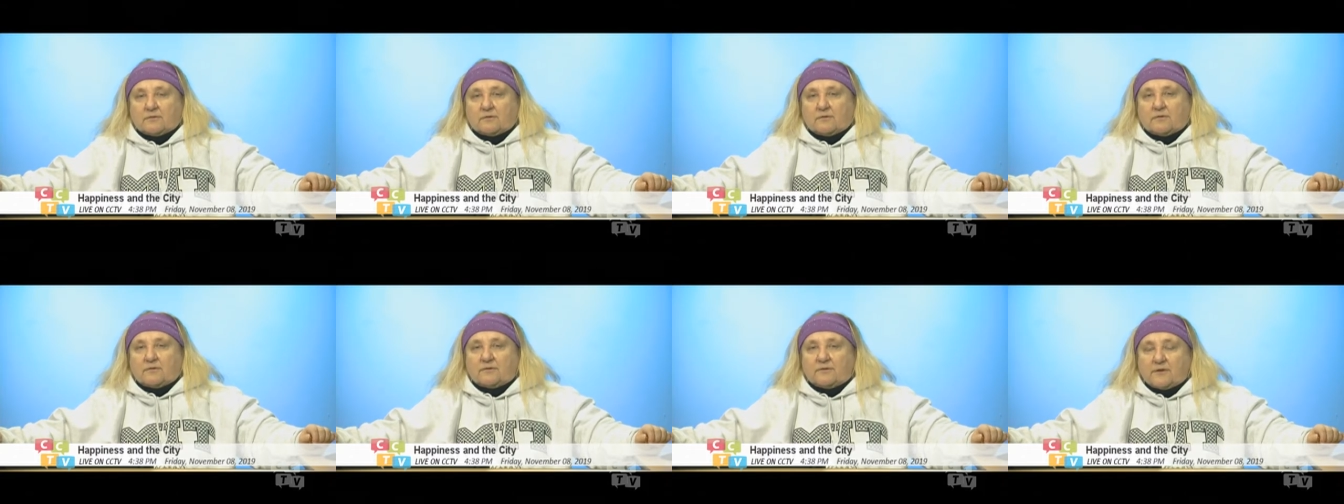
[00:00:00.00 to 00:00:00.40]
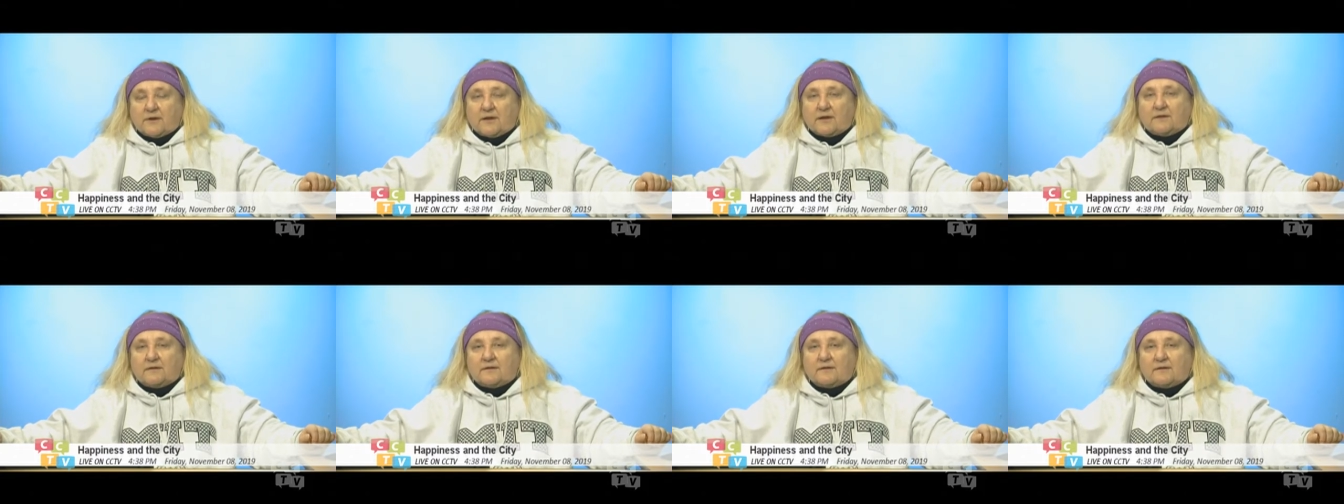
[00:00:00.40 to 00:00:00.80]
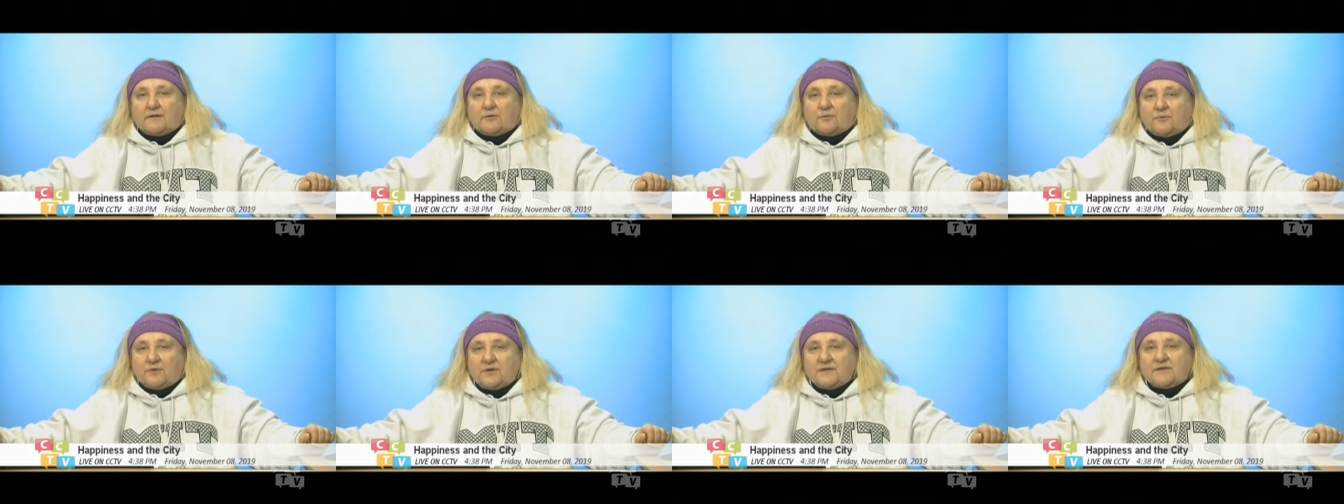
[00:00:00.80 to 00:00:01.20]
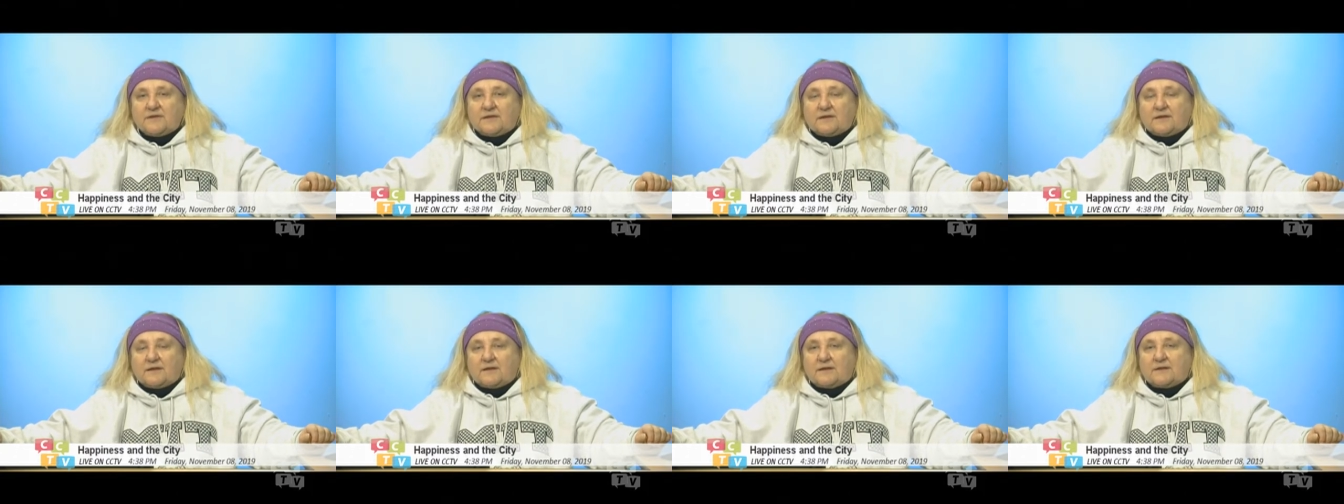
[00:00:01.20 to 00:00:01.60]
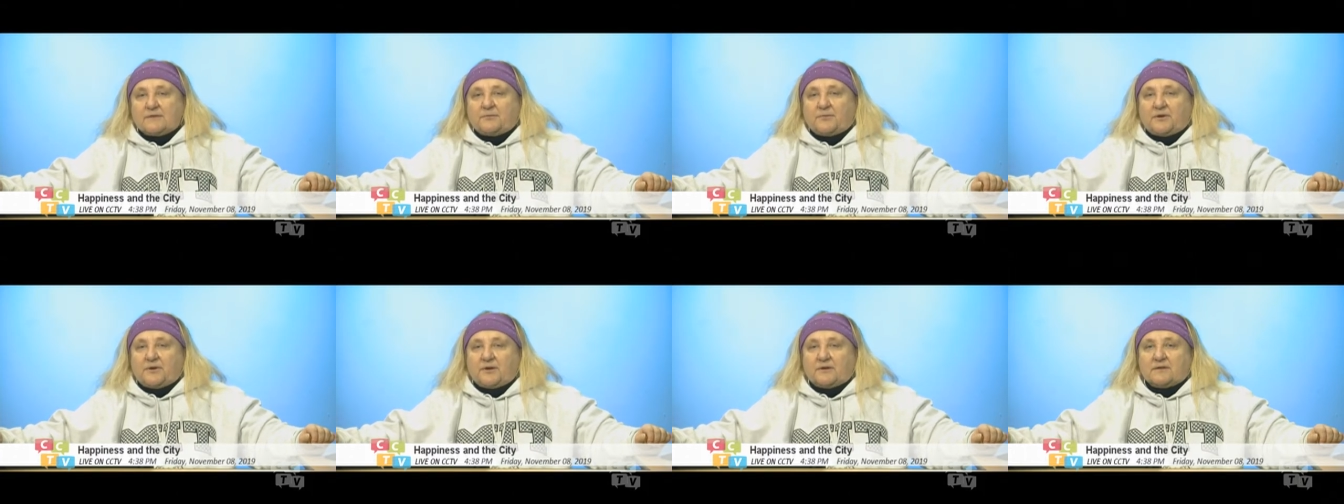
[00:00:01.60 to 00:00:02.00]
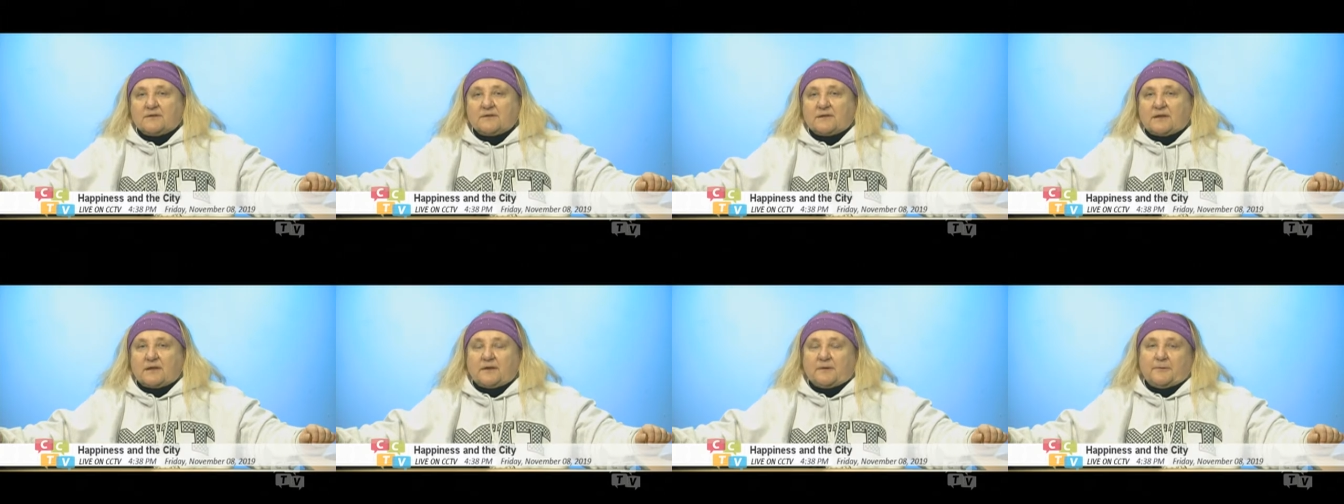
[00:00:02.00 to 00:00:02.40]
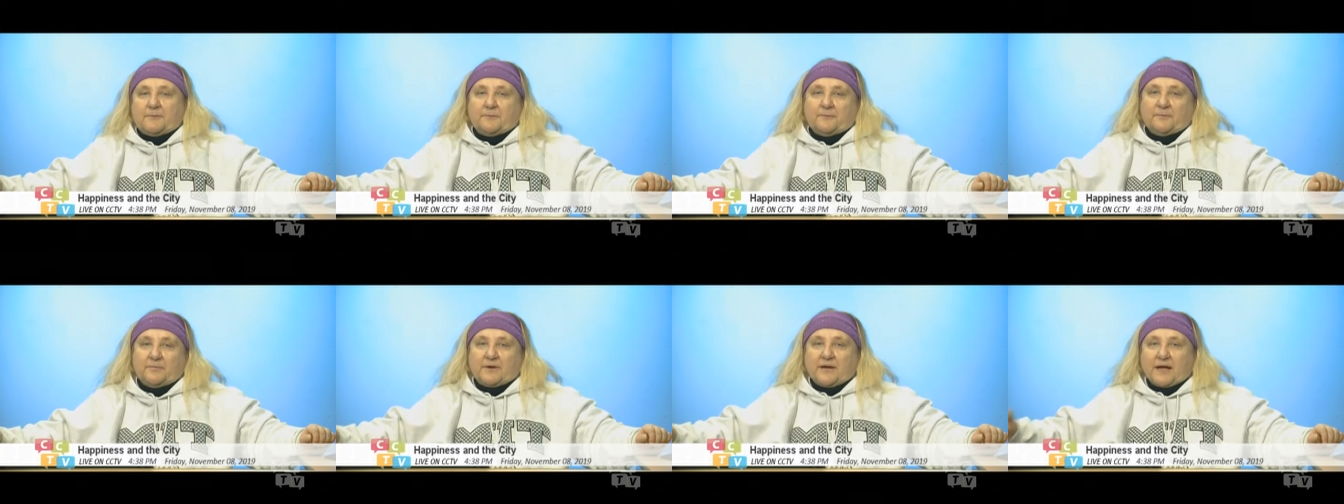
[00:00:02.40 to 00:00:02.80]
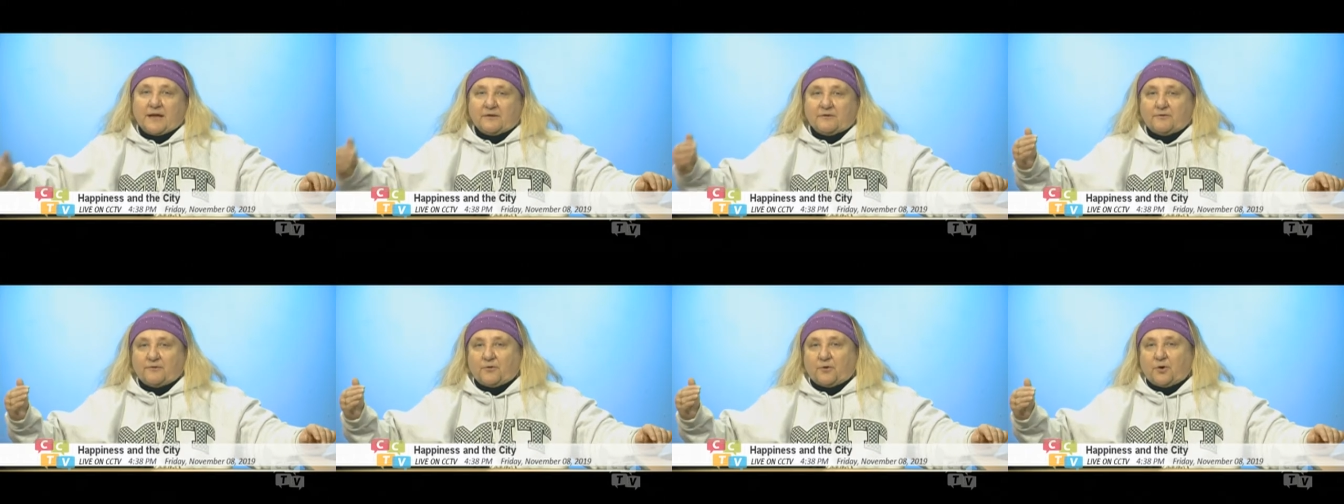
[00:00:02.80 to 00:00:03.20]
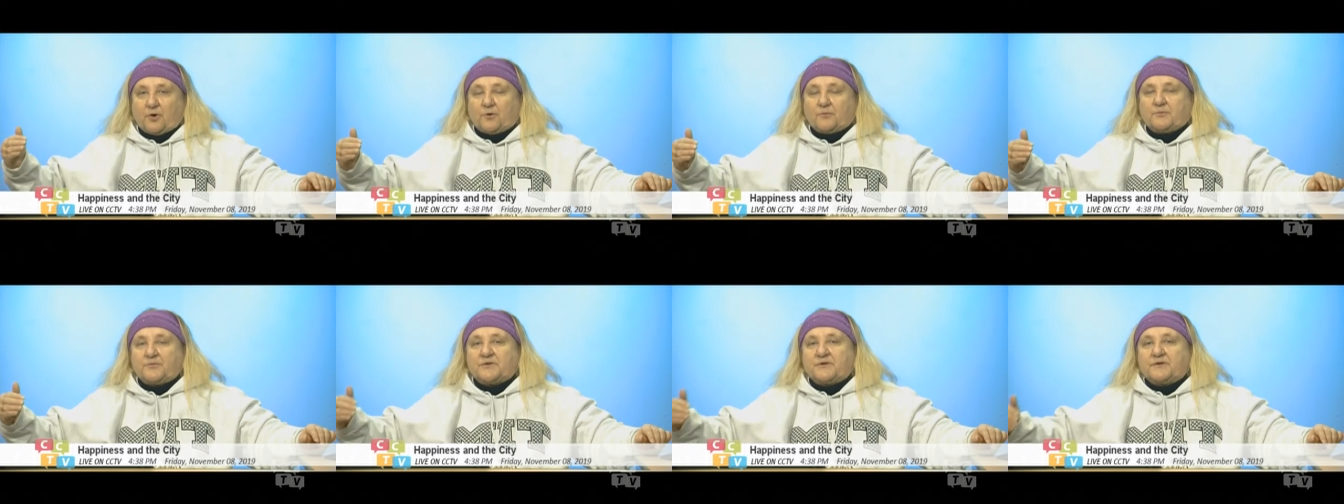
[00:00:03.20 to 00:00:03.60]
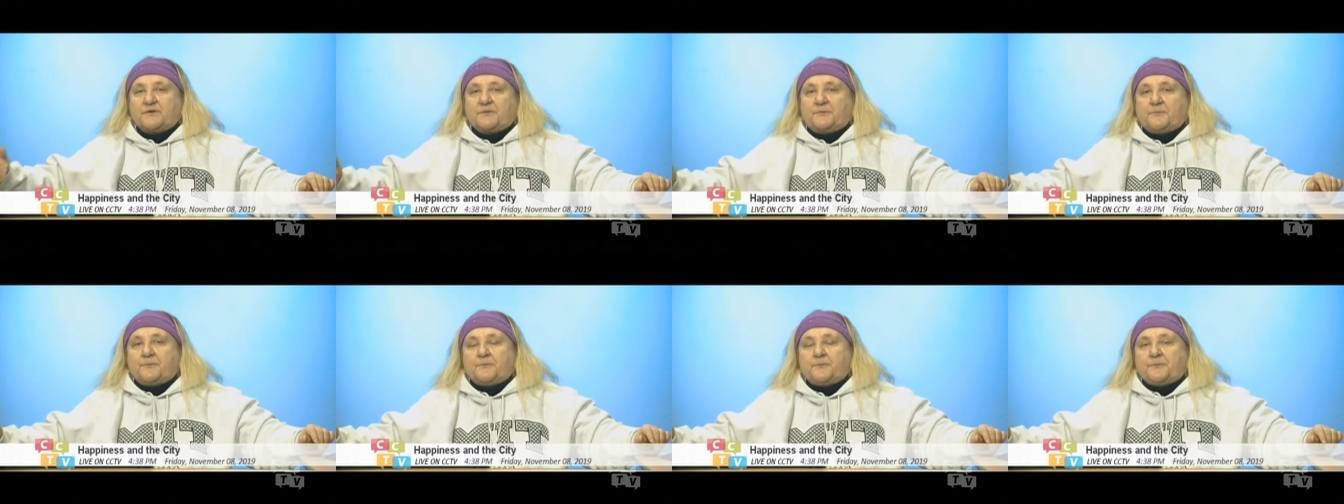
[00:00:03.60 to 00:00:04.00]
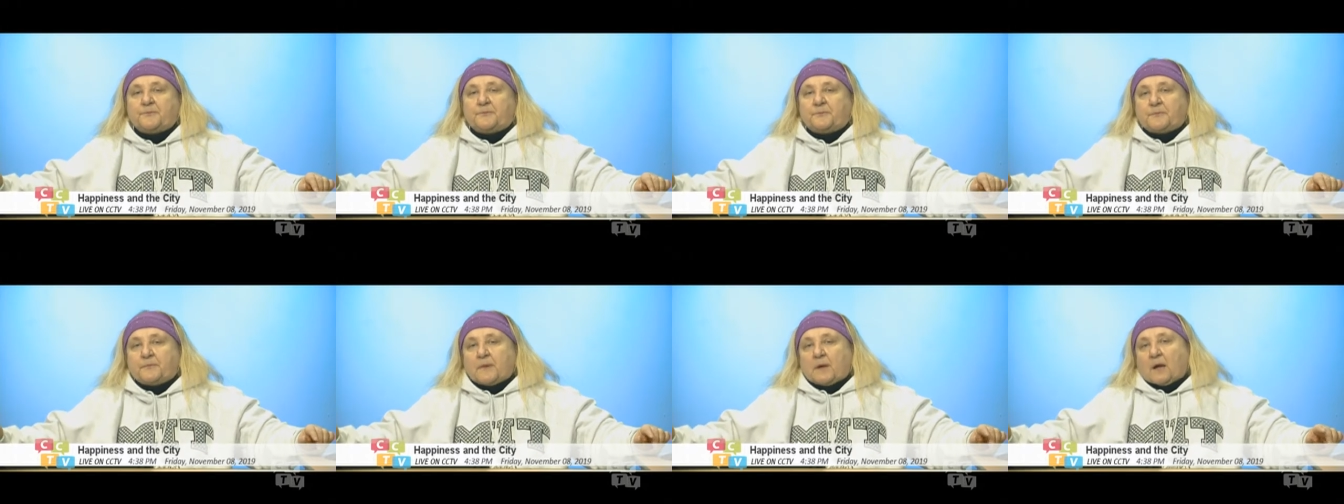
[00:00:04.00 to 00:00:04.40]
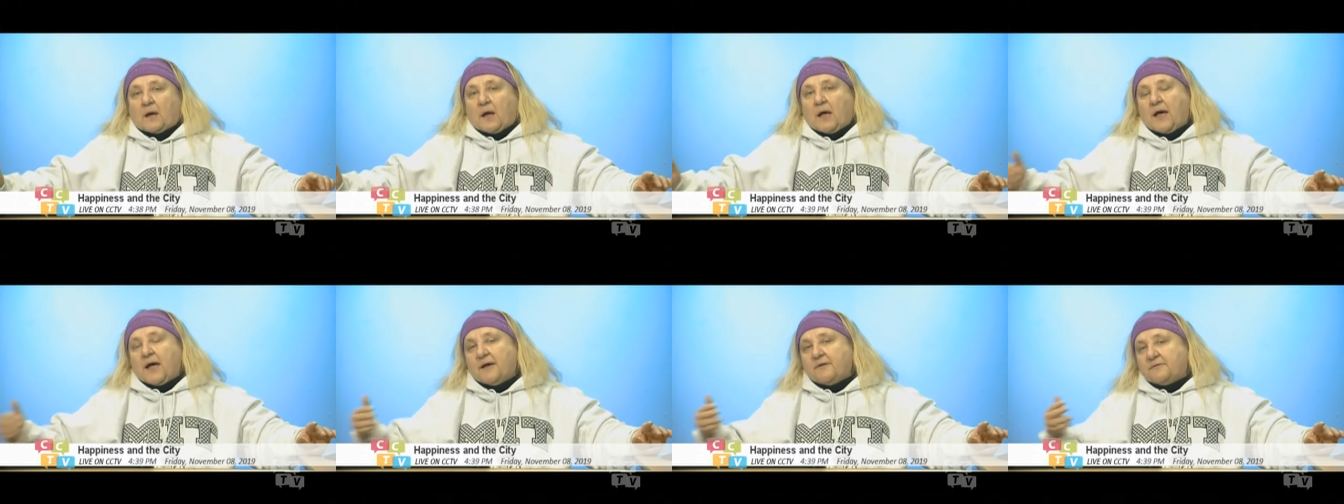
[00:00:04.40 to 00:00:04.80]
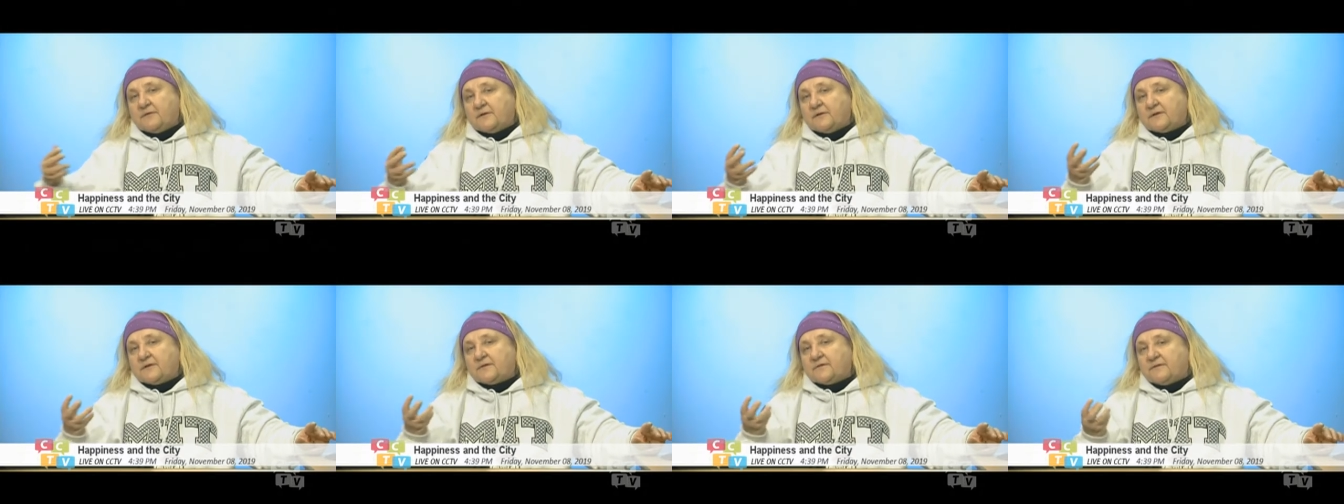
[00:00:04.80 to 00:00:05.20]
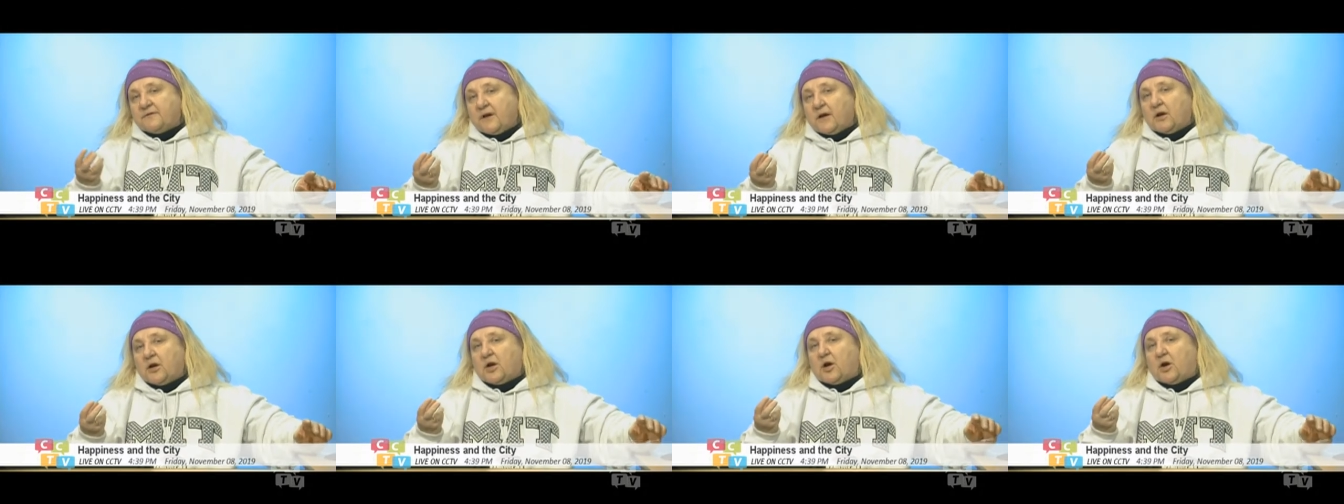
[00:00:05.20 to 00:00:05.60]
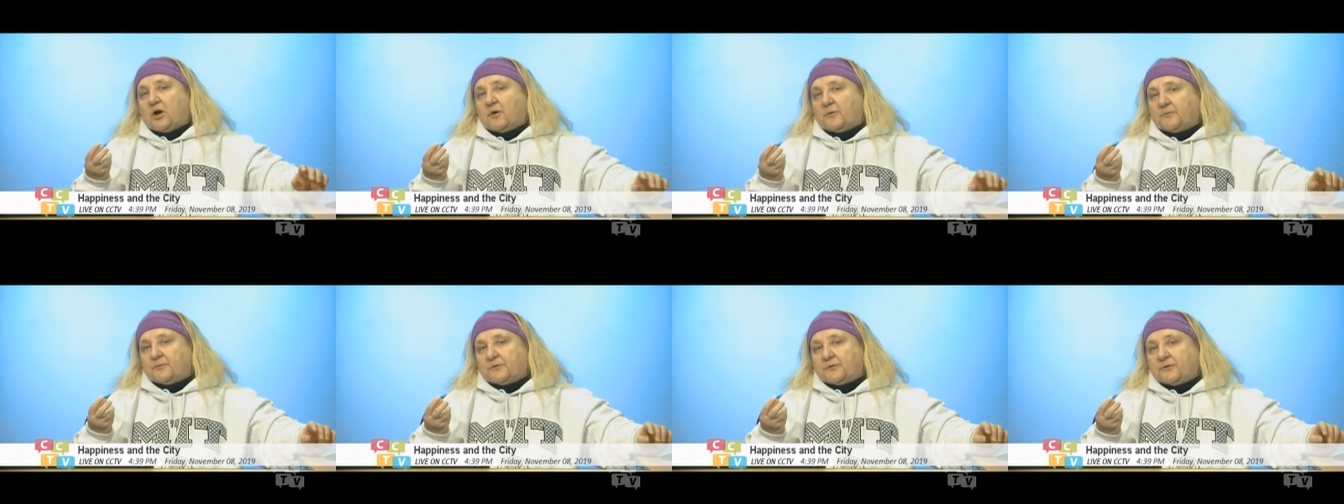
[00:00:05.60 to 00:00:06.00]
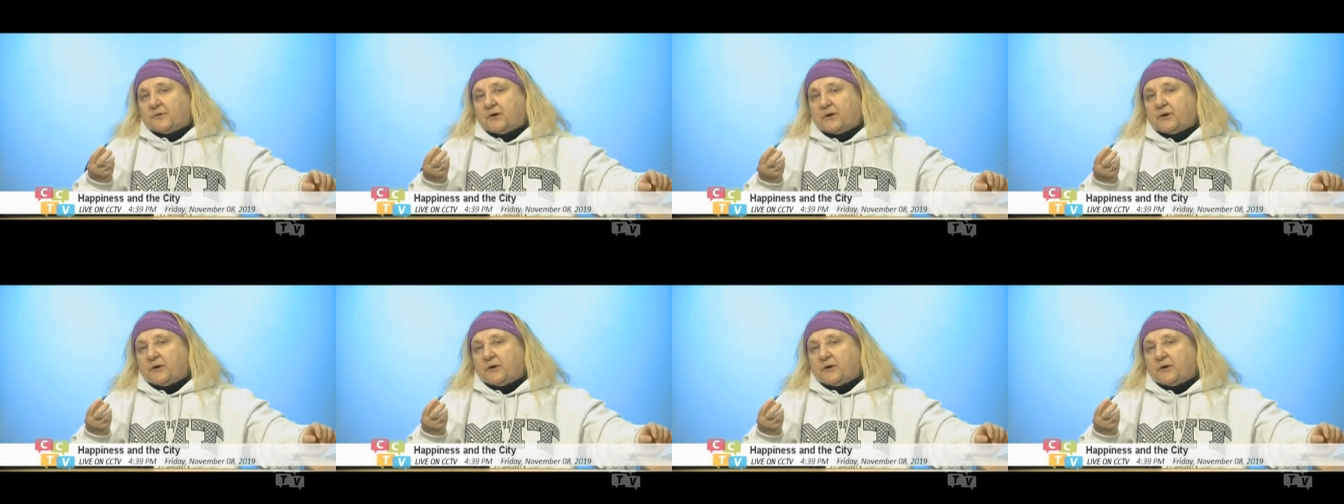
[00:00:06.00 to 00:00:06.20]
think that the reason is because the platforms haven't developed